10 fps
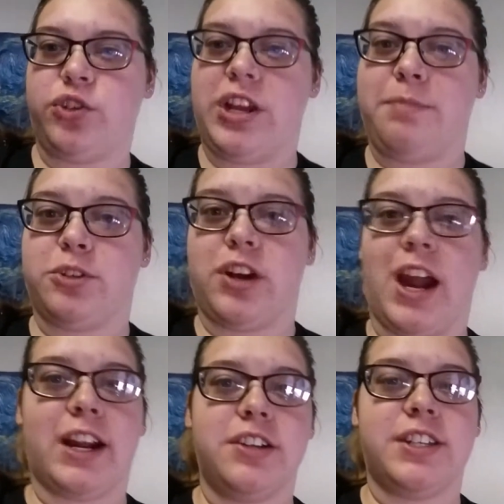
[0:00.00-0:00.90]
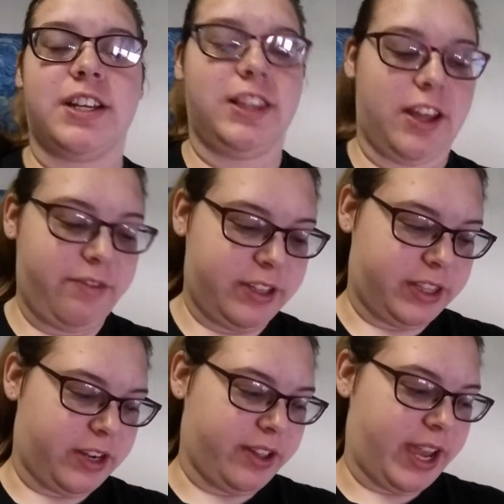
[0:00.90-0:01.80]
shaped crackers. I love
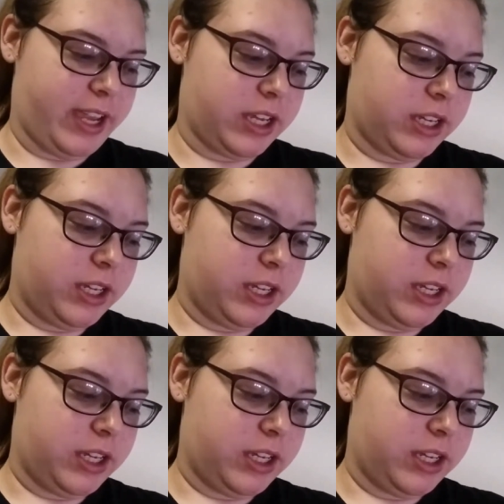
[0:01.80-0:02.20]
that they're